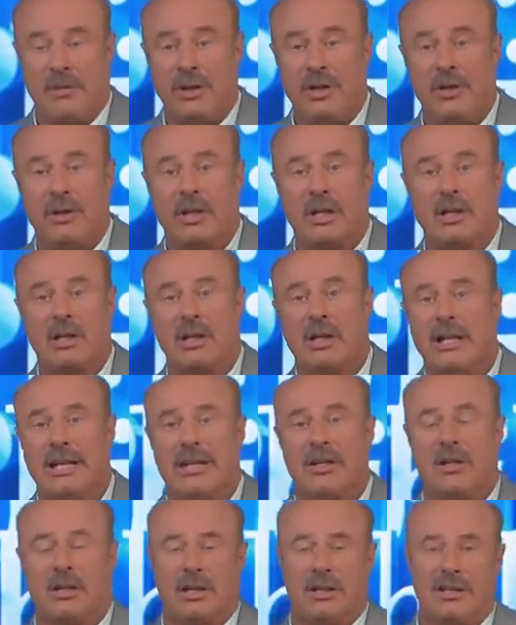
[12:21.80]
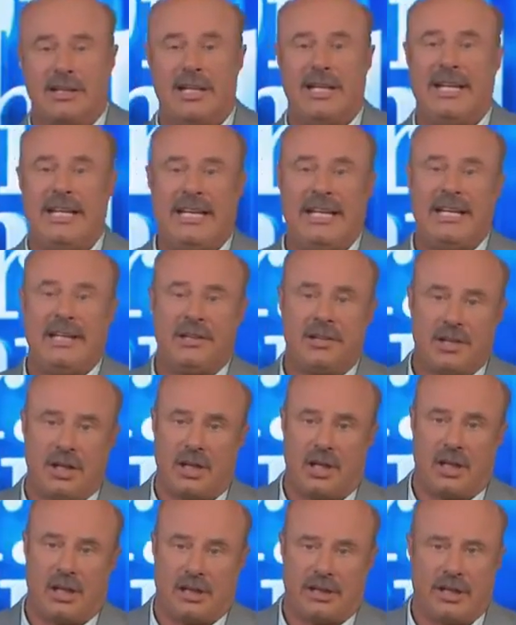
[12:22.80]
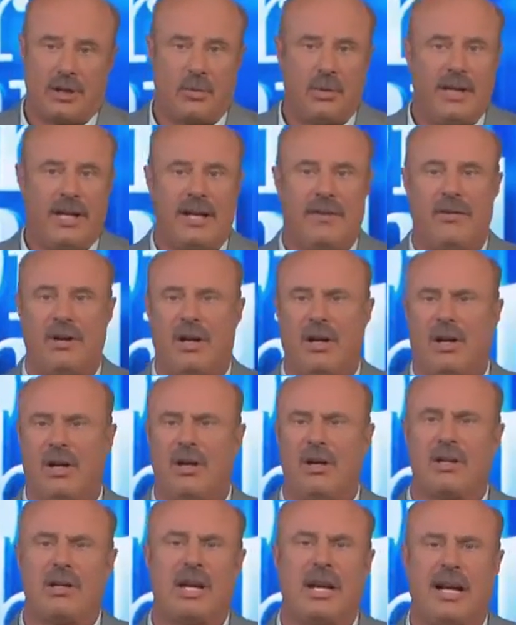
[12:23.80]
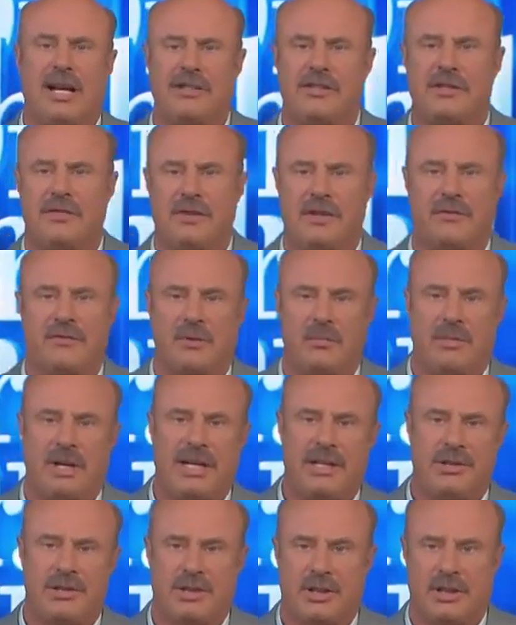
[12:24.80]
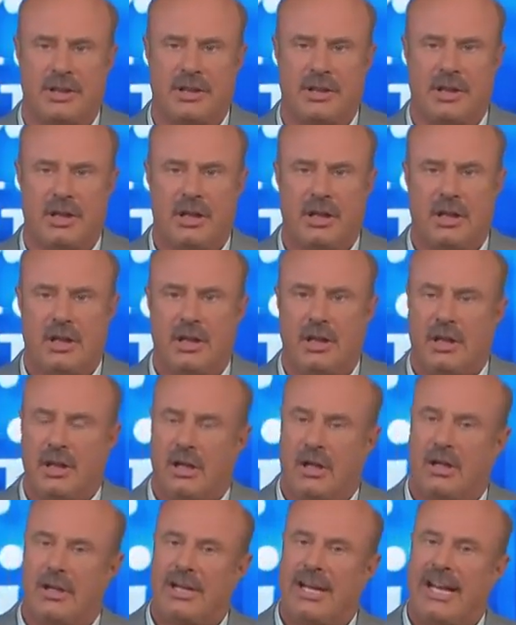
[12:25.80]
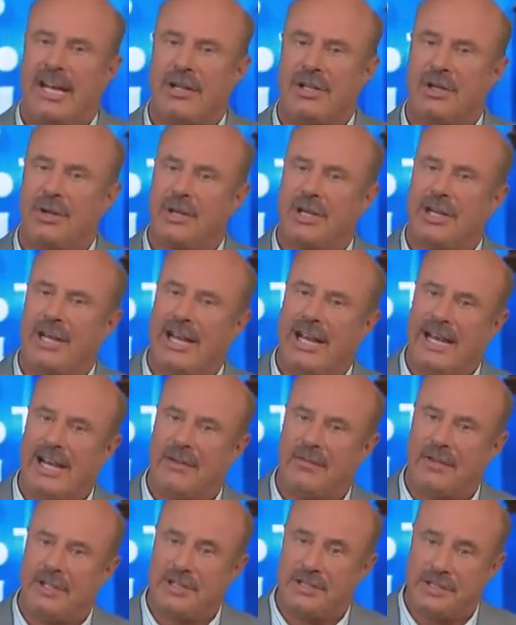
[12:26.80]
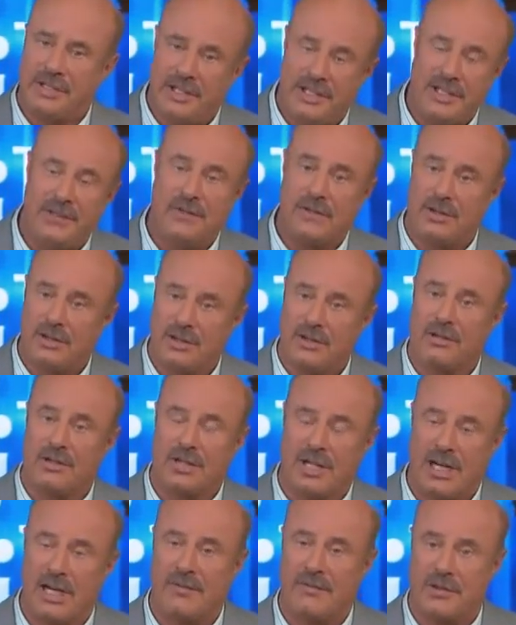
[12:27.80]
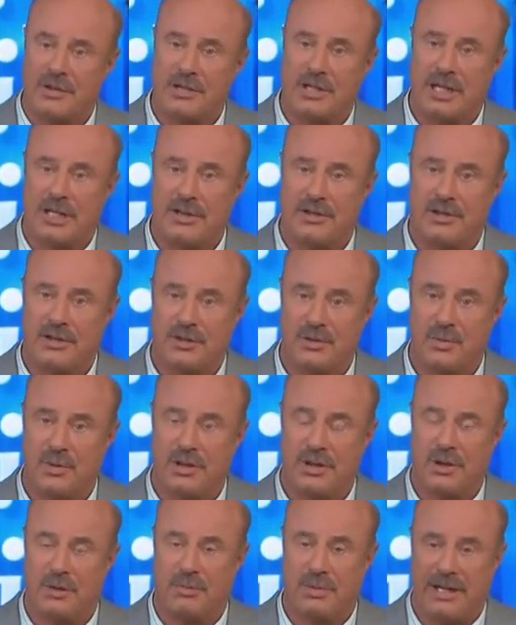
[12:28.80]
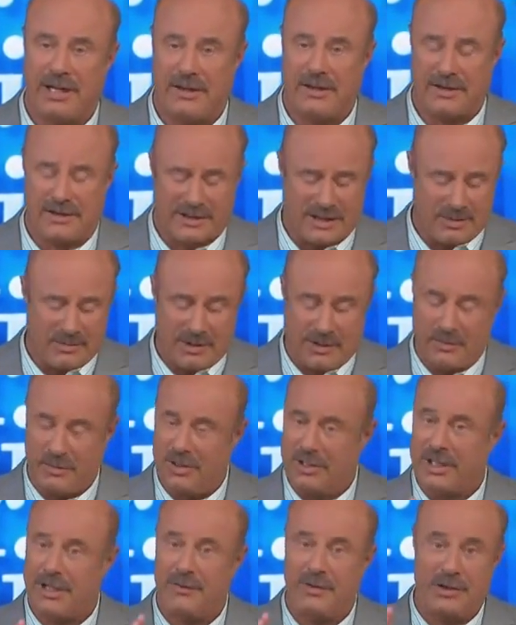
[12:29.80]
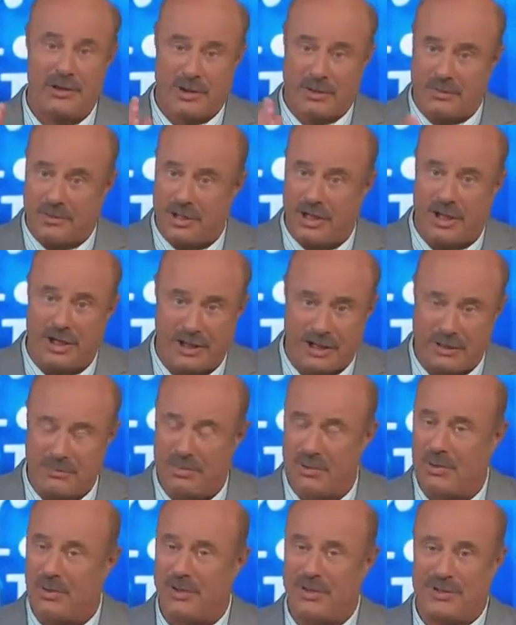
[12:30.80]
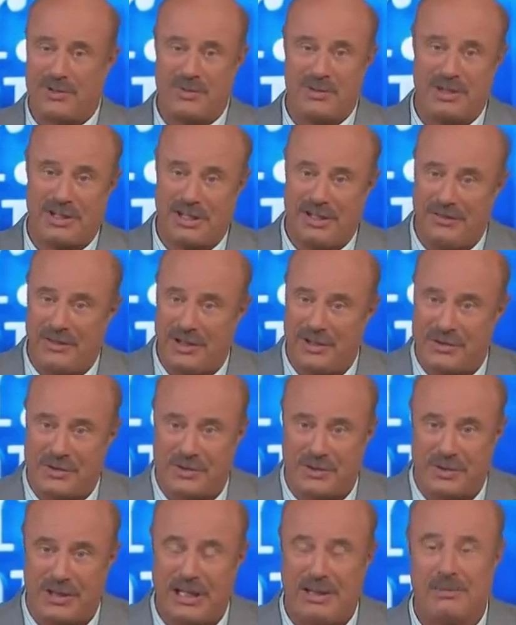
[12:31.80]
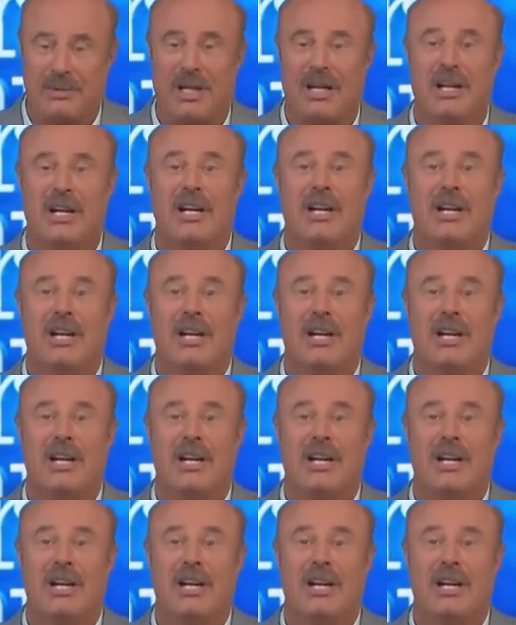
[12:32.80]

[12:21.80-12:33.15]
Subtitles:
and you can click on Teen Talk. Now, we have all kinds of information on how you can have these difficult conversations with your parents. I mean, we'll give you some talking points. We'll give you a script.